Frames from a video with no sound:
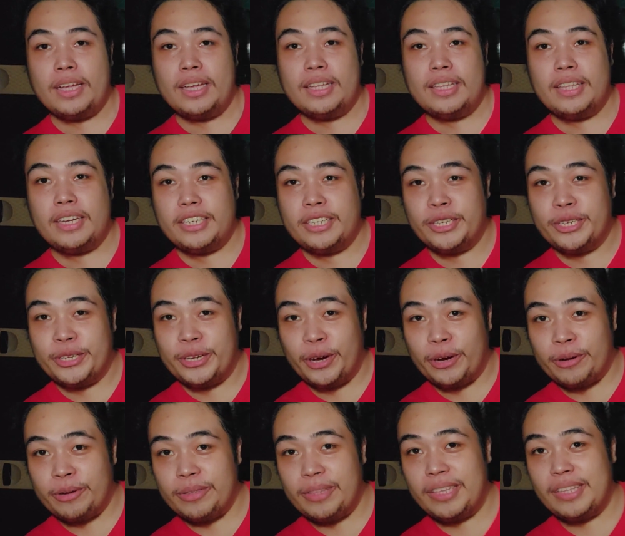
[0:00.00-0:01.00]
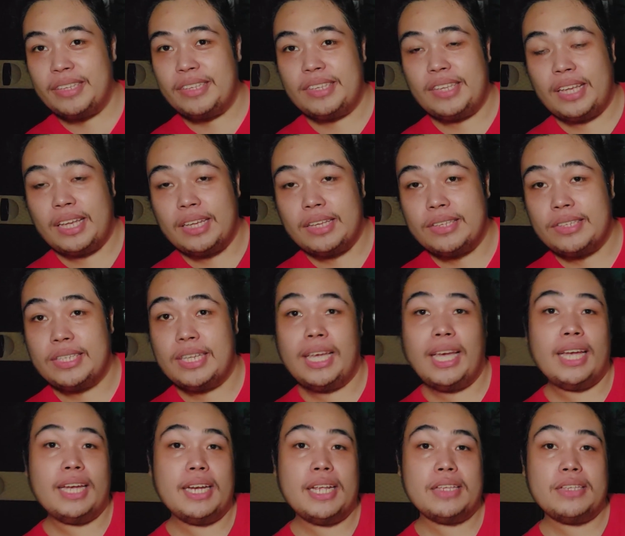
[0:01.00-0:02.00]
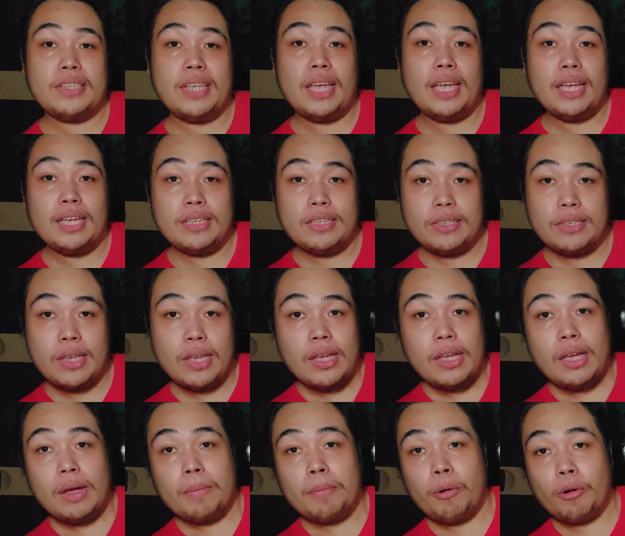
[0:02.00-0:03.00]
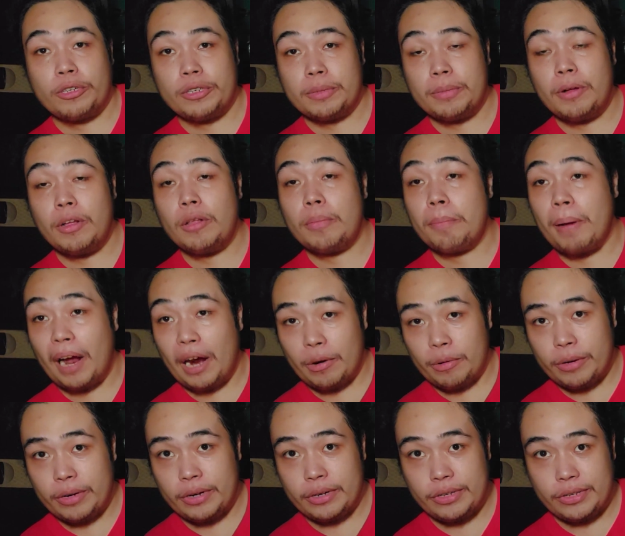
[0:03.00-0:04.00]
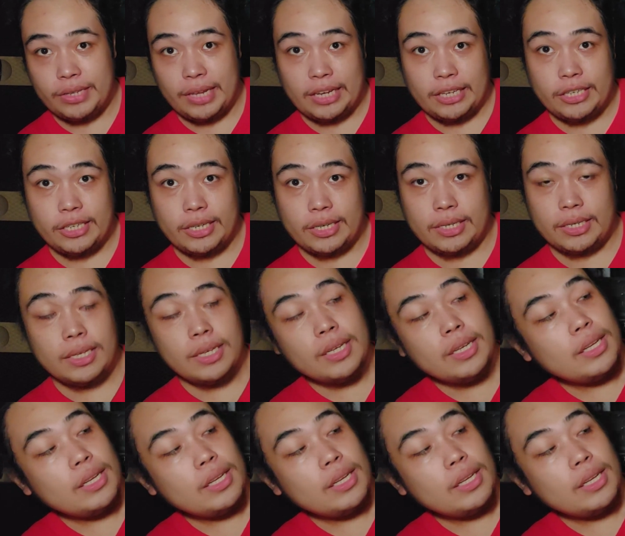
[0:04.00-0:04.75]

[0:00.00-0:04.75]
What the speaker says: There you go. This is the NSS portable power station.